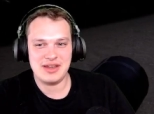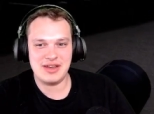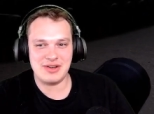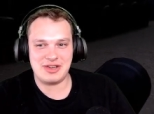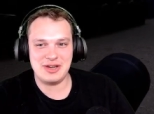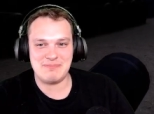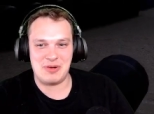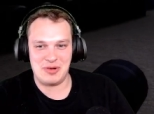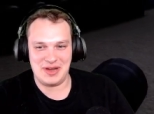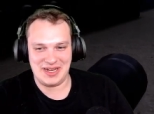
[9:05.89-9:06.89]
No, good
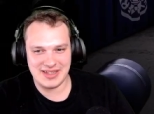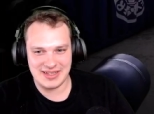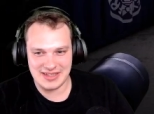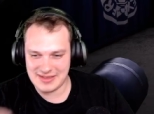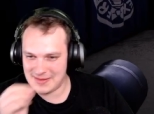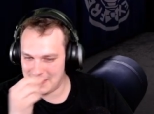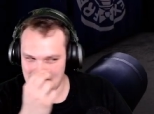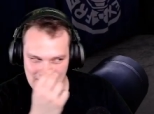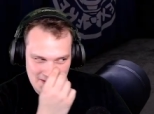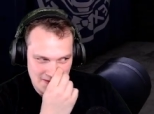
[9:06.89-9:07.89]
point. Yeah,
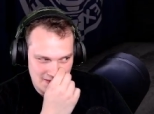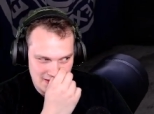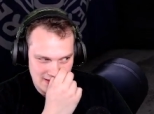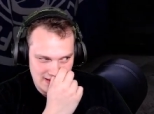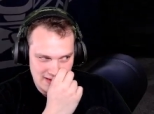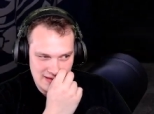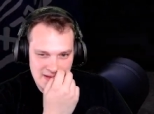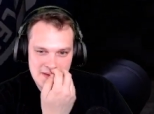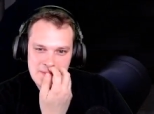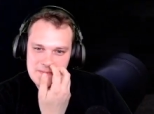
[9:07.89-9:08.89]
a, a, lo a lot of this doesn't make